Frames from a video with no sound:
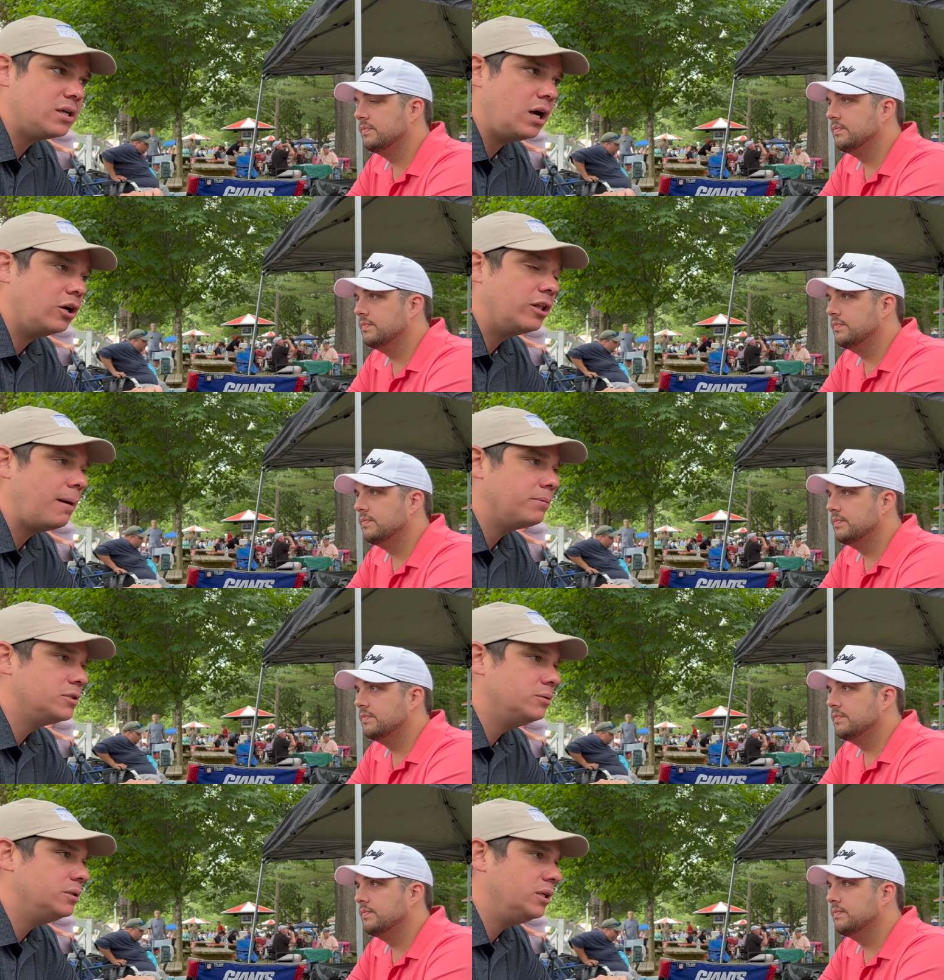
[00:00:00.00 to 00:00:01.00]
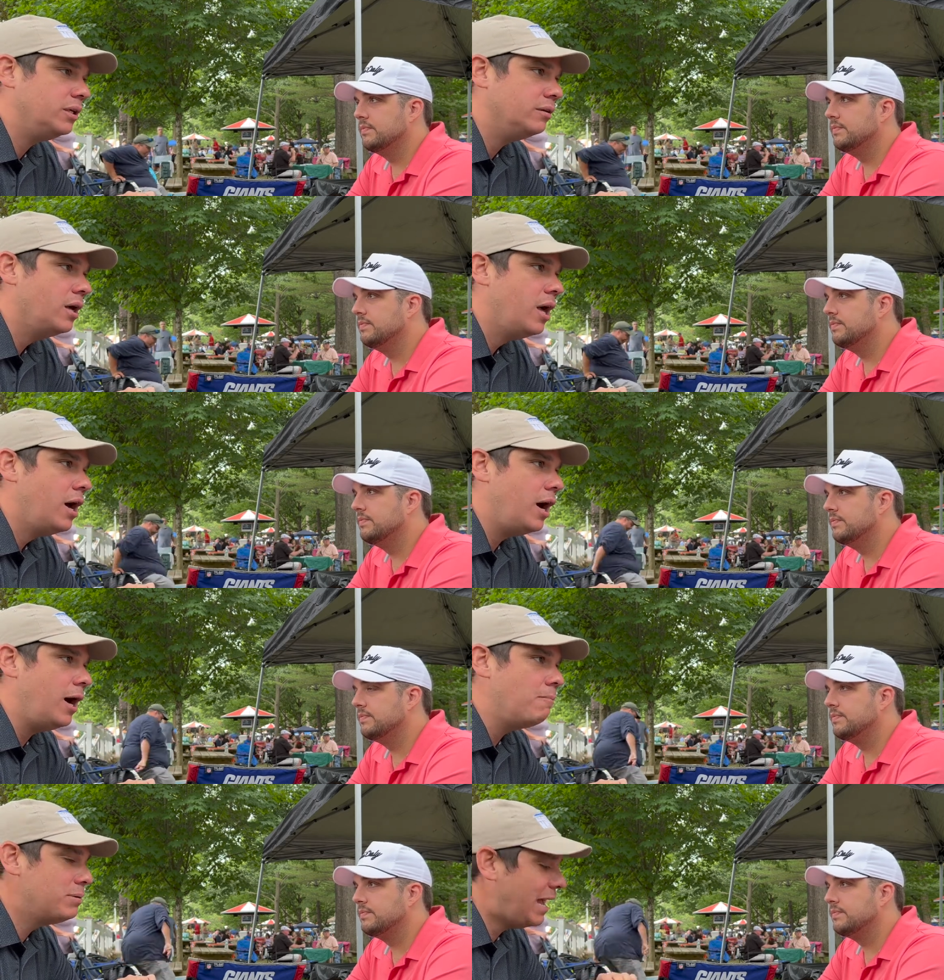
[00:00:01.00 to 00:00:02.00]
Speaker 1: a, a good opportunity here.
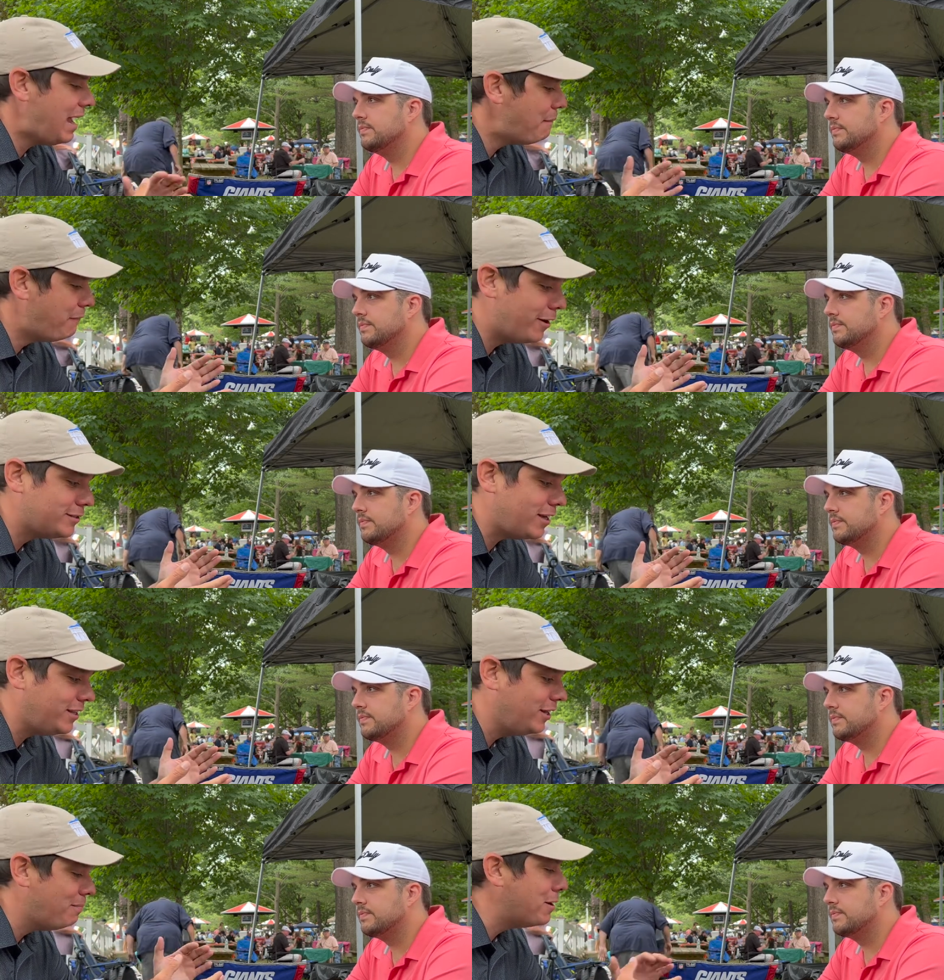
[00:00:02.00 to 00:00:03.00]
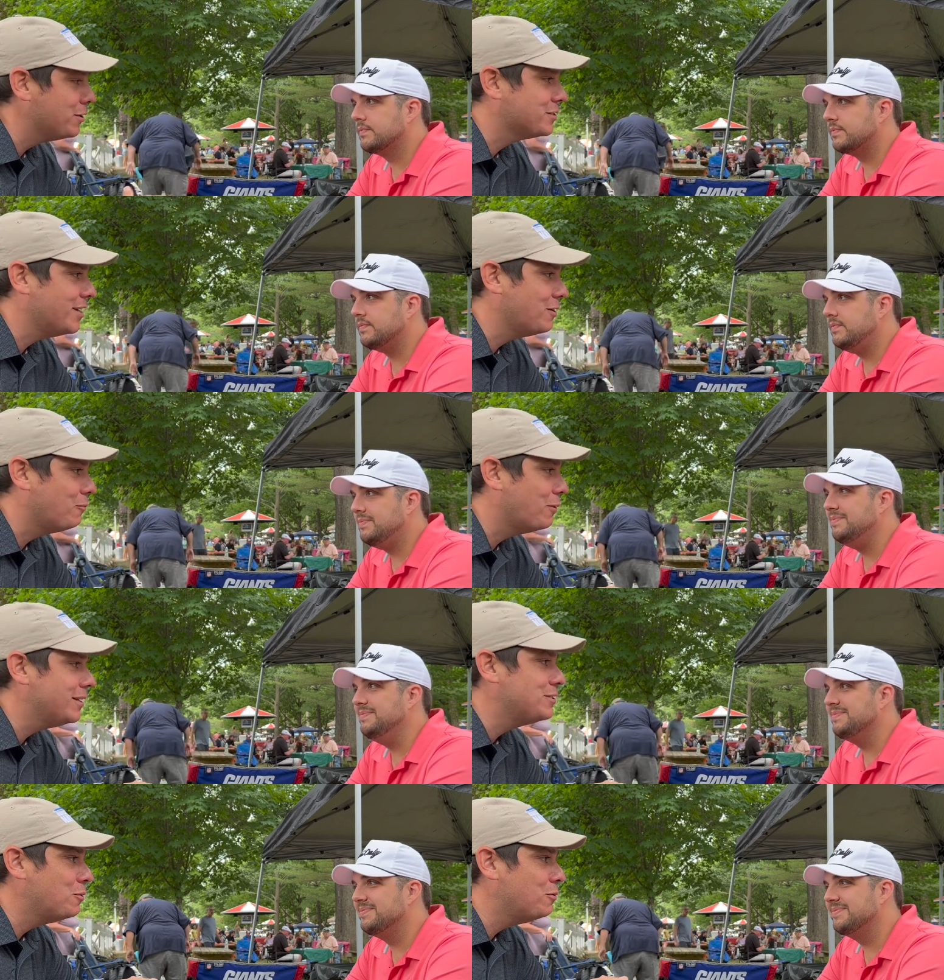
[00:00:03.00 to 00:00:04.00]
Um, but I am very excited to hear about your single.
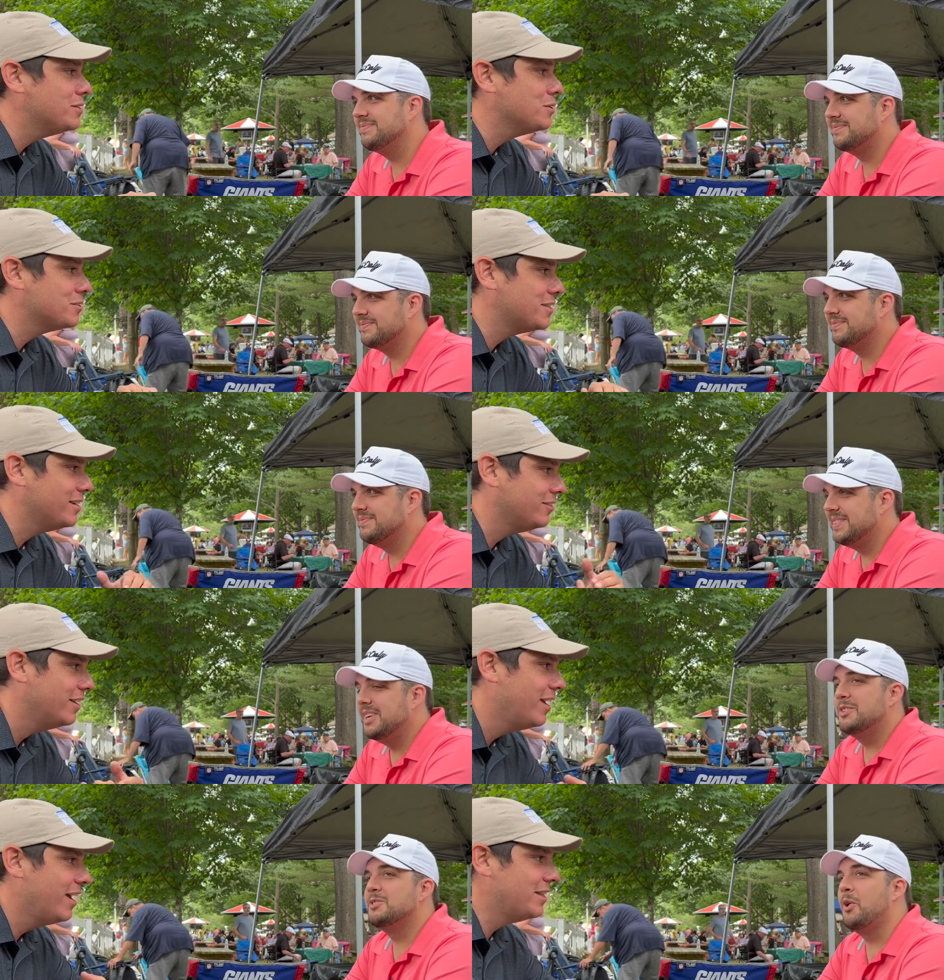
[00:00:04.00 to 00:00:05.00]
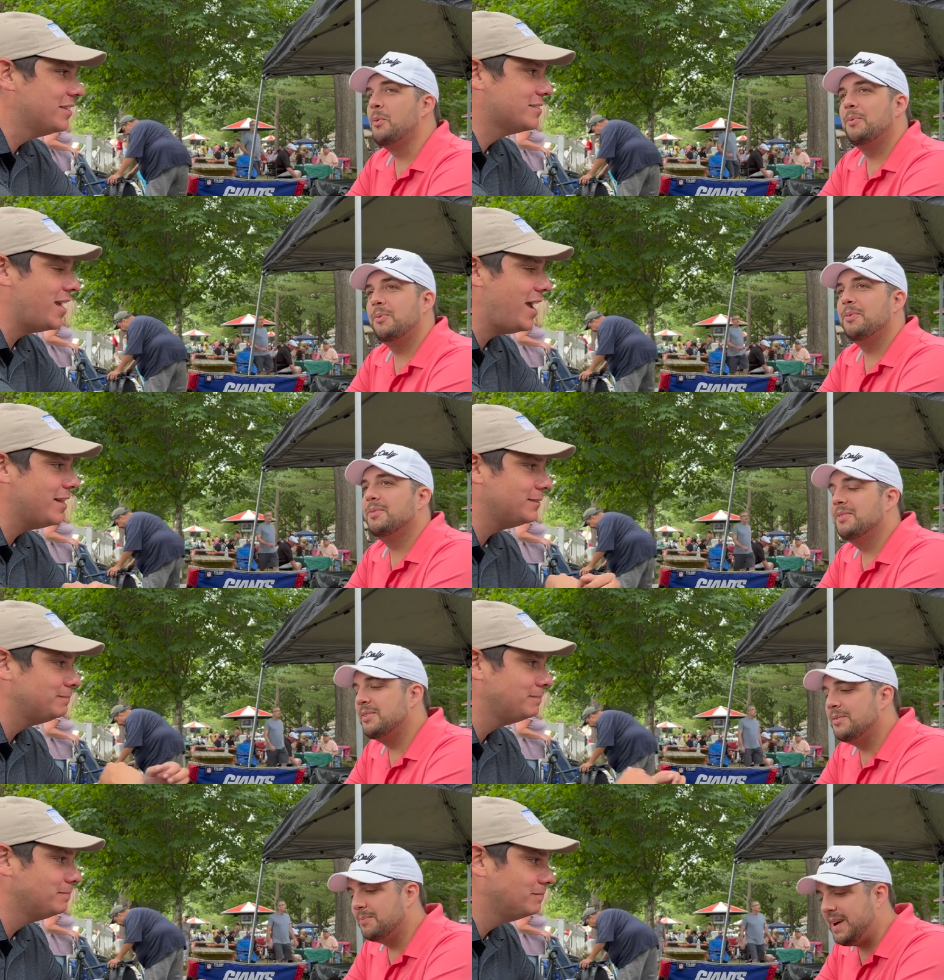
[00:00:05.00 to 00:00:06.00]
What is who is your single so, in this Diana?
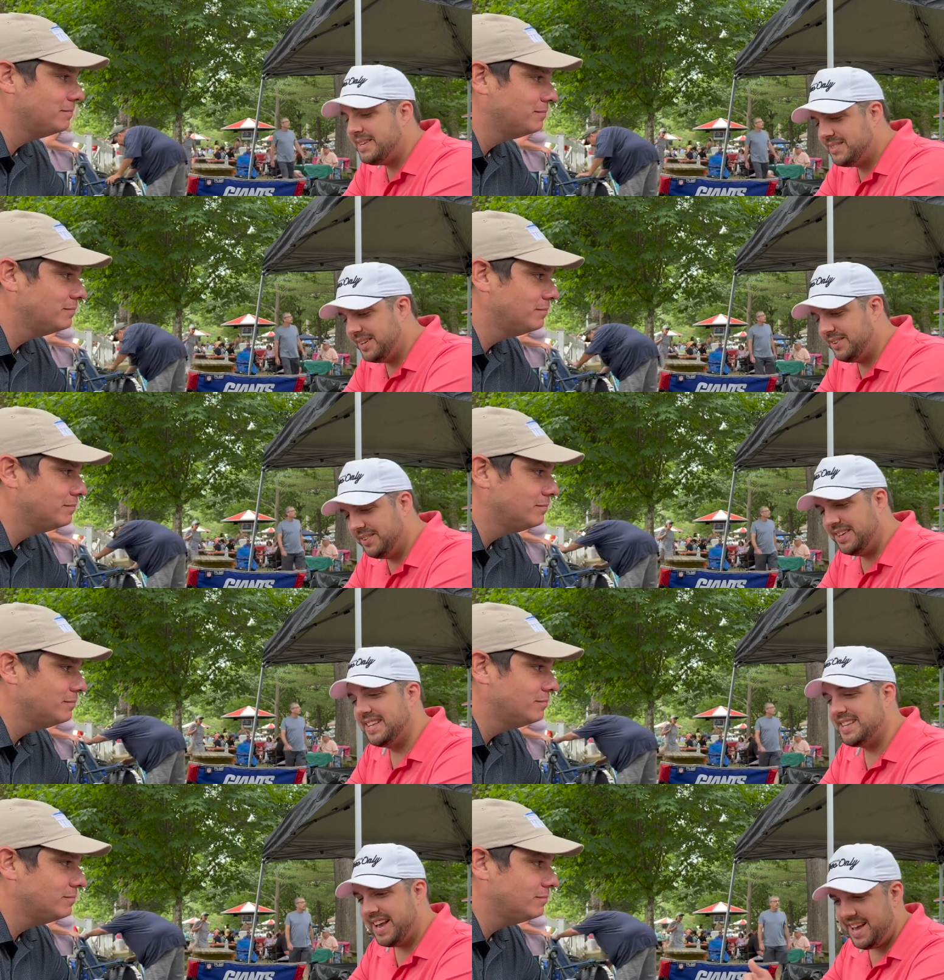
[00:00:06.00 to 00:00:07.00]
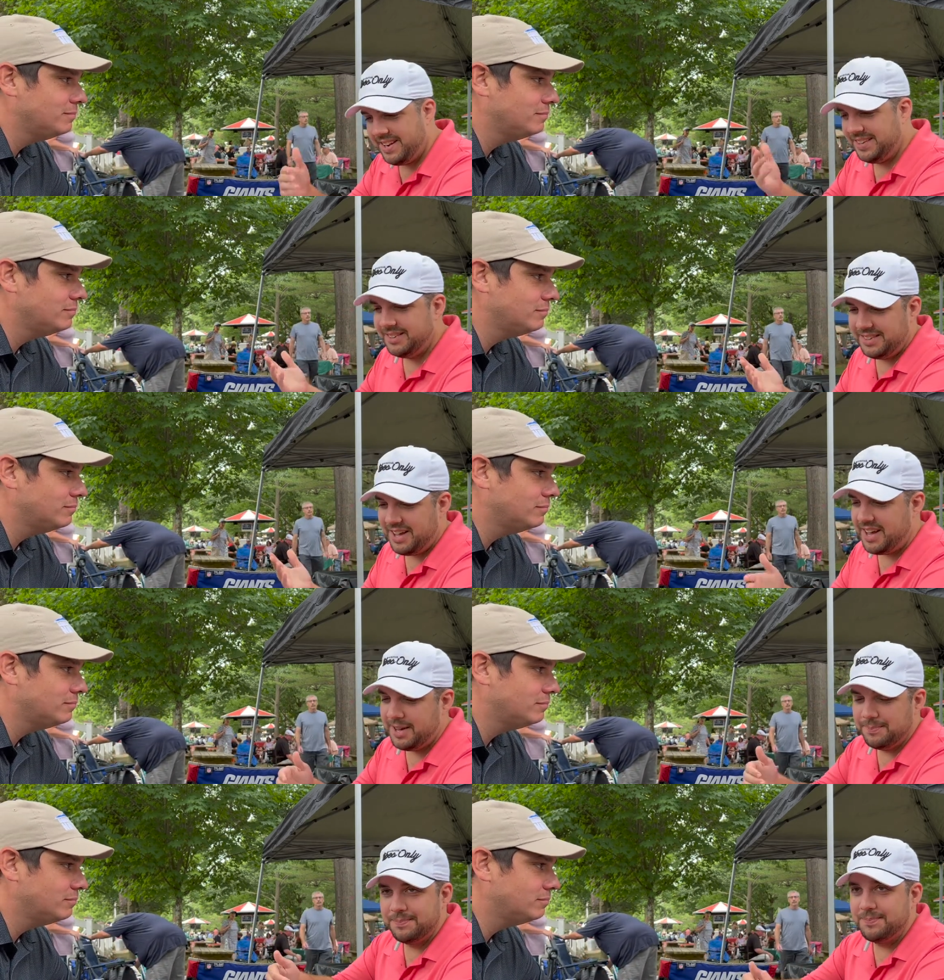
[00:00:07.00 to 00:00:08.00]
Speaker 2: My single in the Diana
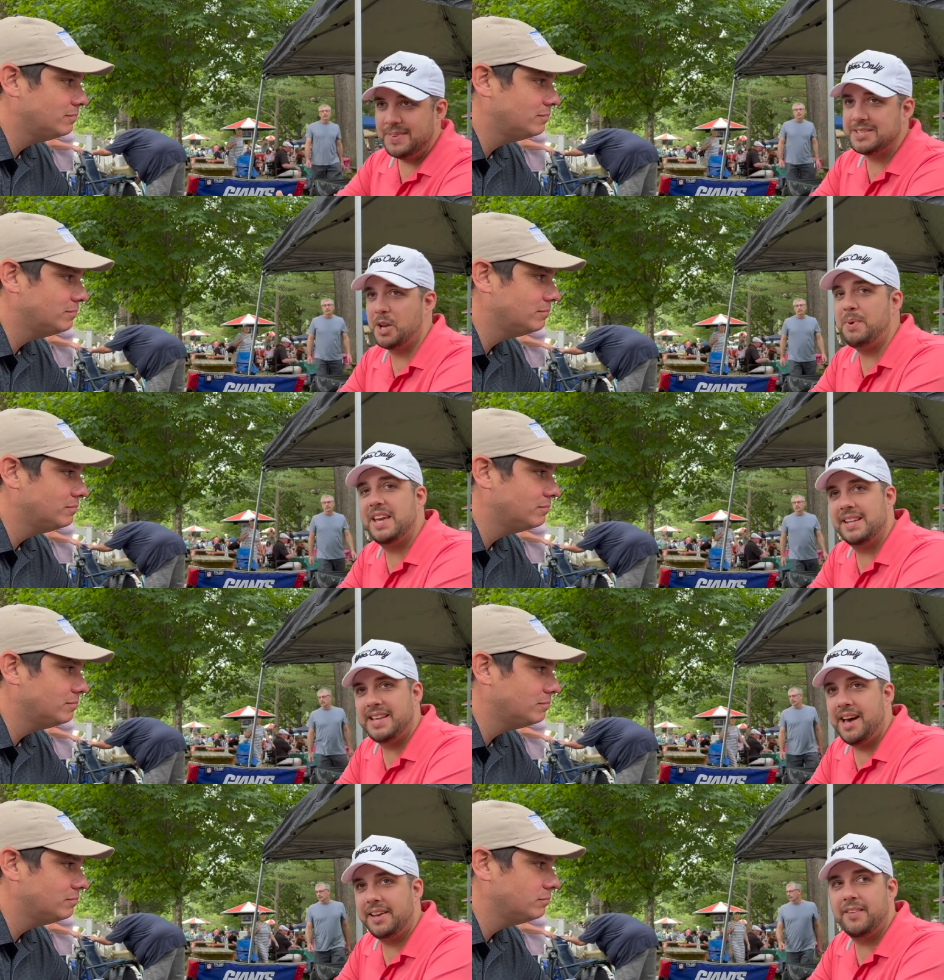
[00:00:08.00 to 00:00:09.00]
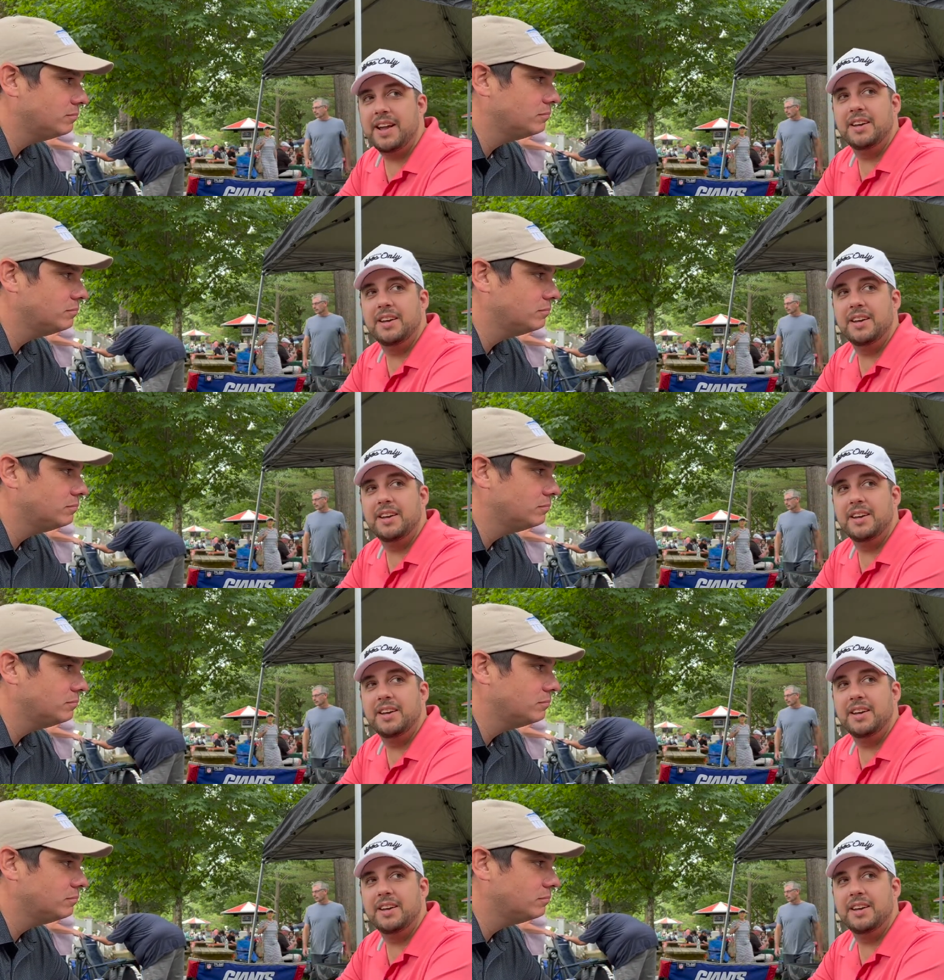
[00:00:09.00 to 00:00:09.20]
um, is going to be in Italian, right?